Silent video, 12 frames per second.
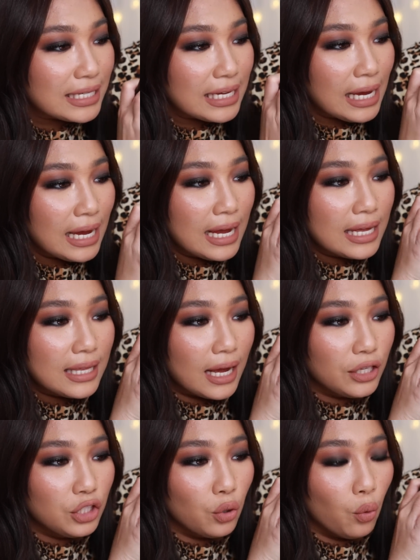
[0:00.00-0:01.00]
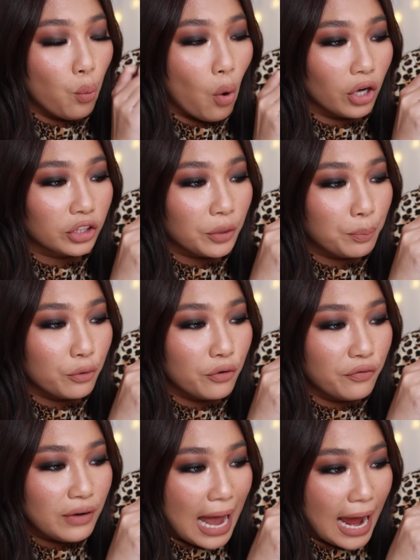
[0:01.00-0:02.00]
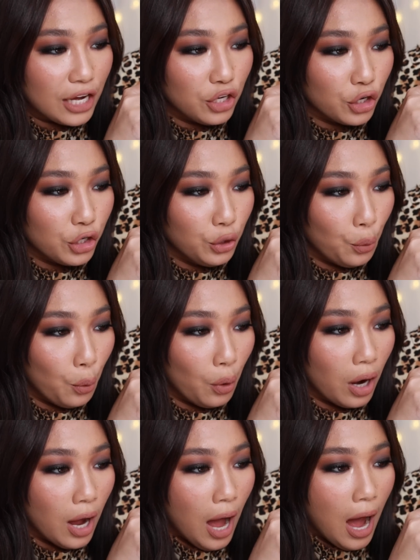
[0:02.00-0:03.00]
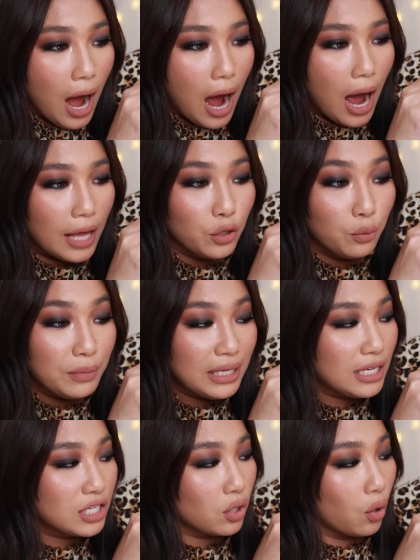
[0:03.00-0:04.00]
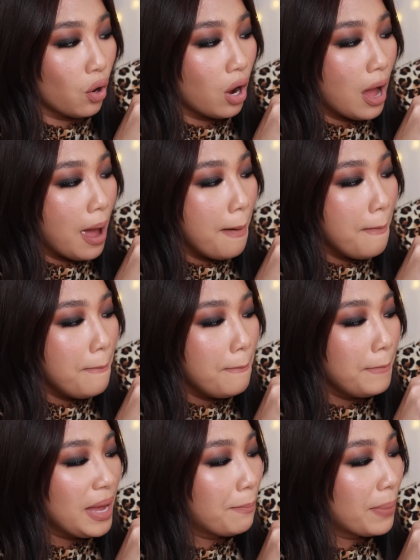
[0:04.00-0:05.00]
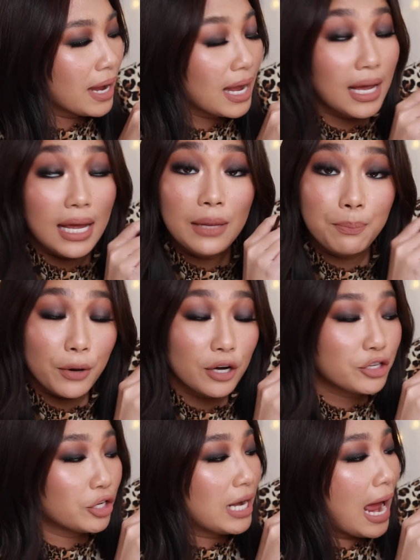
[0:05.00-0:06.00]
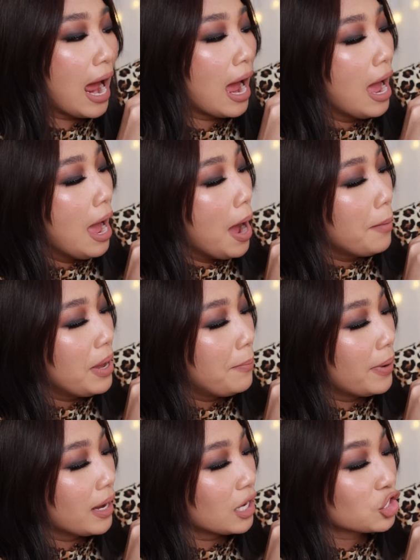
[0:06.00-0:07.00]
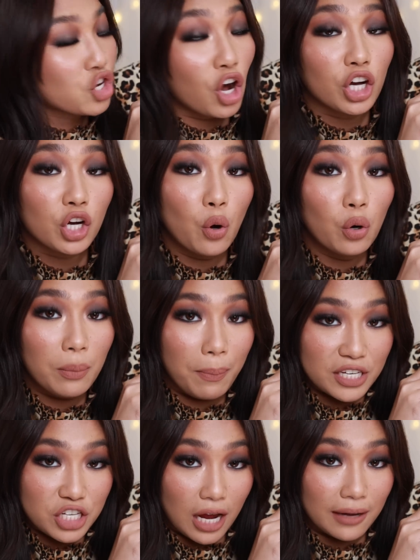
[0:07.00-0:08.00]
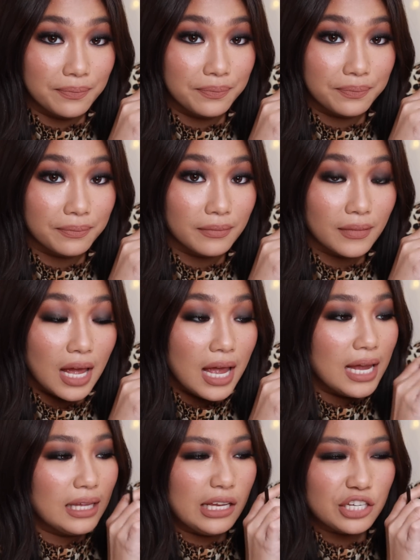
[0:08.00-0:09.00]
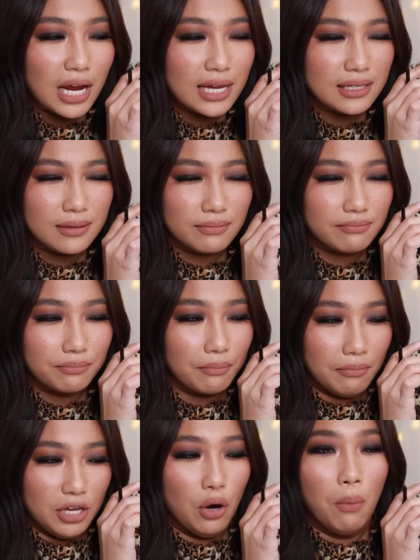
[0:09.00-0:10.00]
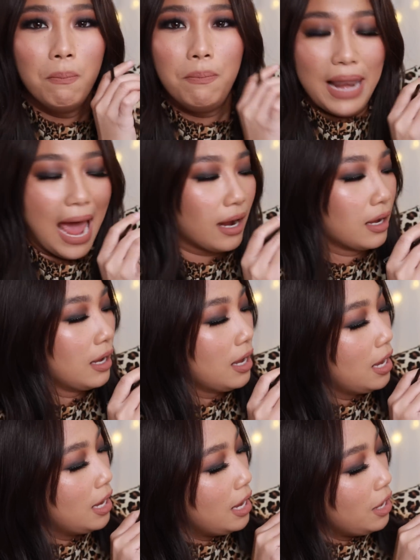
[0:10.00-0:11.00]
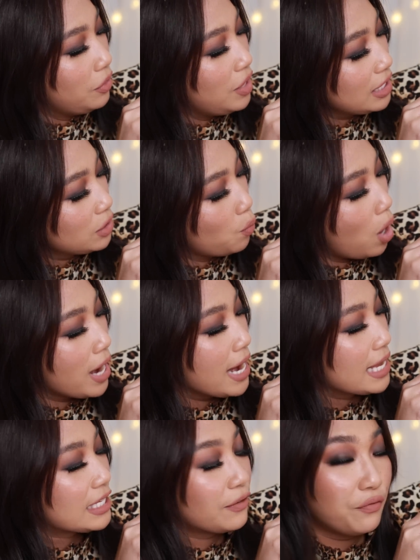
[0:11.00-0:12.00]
see na yung waterproof liner nung Miniso, may pagka, in person ah, may pagka charcoal pa siya. Hindi siya as, you know, black. This one is